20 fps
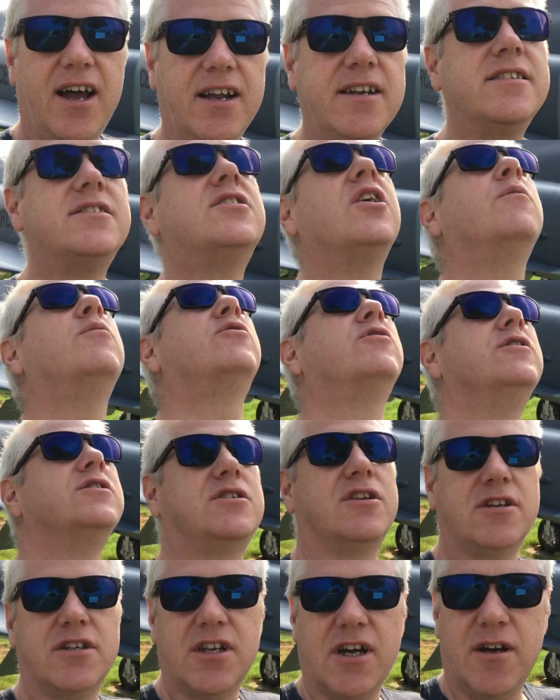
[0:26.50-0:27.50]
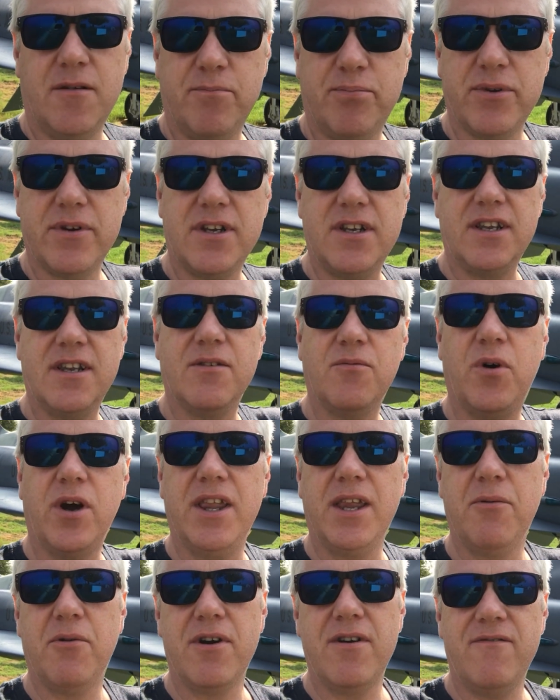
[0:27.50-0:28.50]
and Tom Cruise looked up, and when
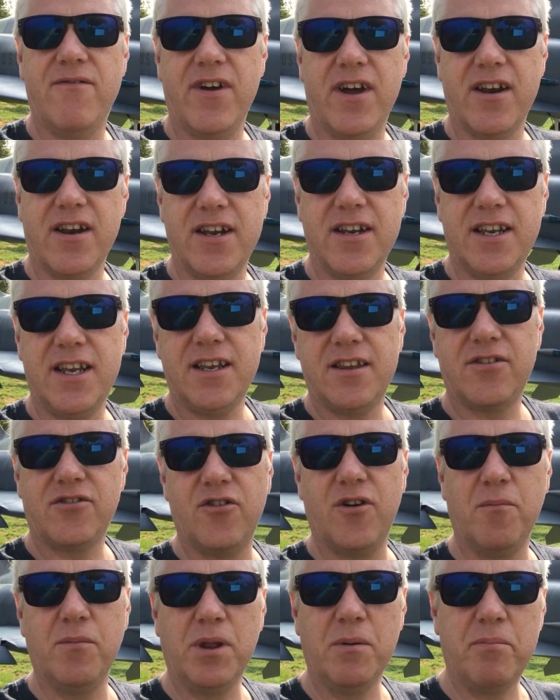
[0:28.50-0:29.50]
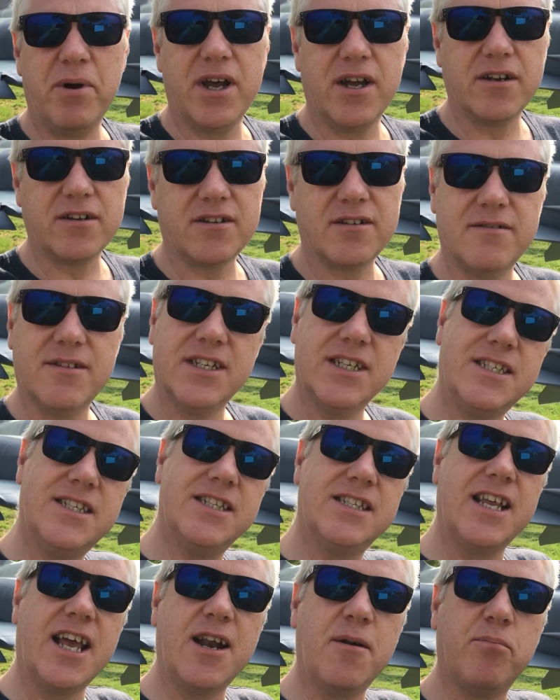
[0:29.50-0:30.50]
they were inverted he threw him the bird. This
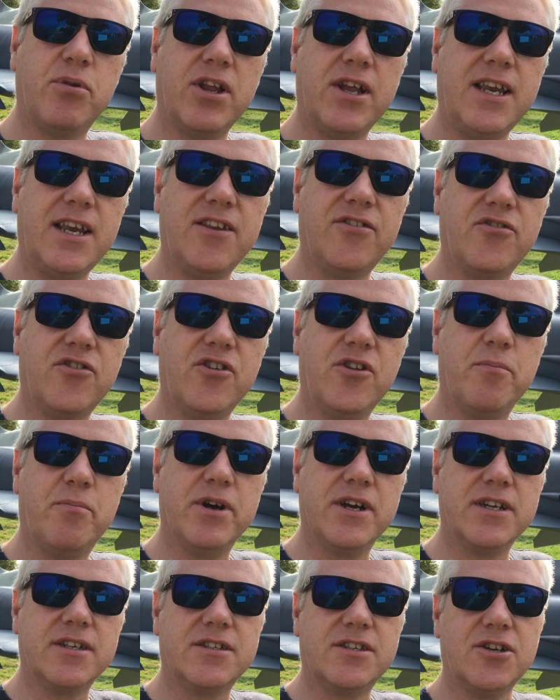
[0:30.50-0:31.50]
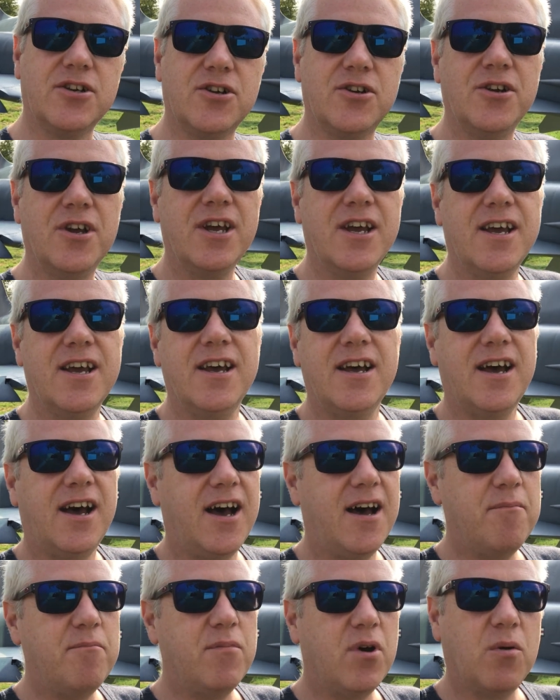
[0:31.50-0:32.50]
is the aeroplane he threw the bird to.
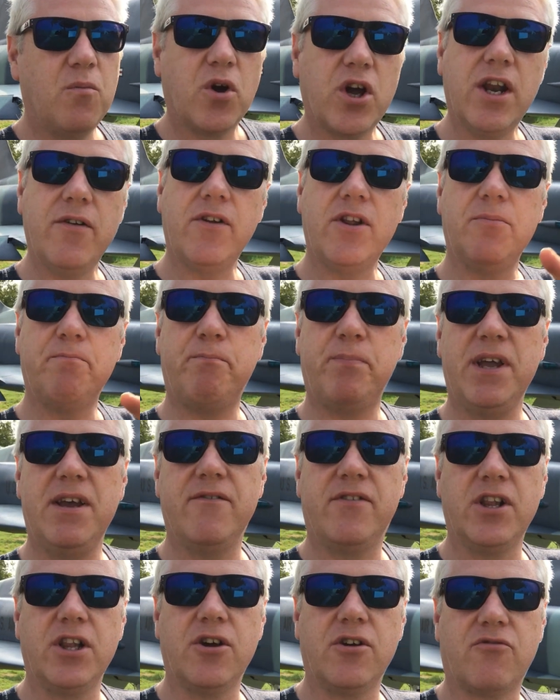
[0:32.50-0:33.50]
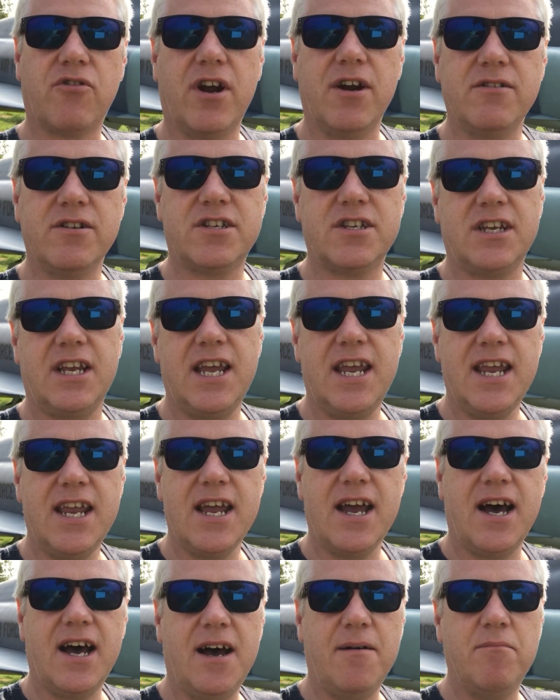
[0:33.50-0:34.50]
We're going to have a bit of a look around today,
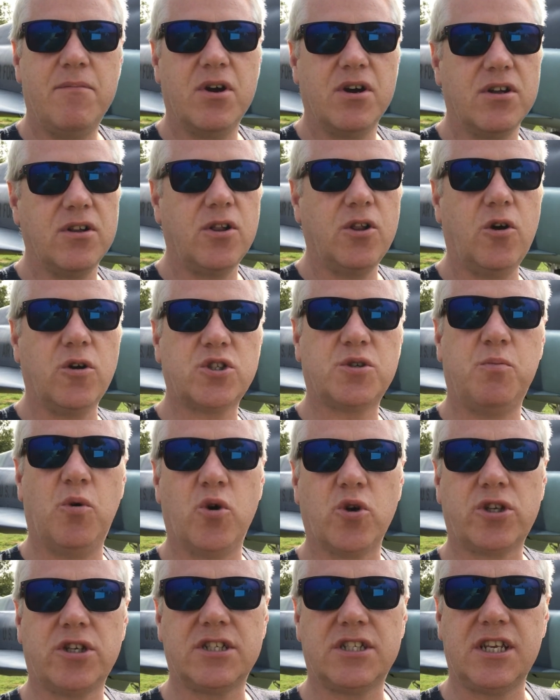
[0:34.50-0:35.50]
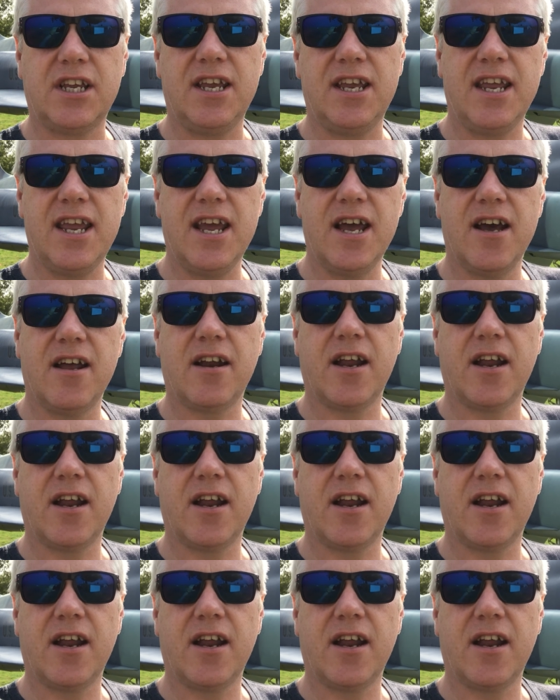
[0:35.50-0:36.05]
lots more to see here.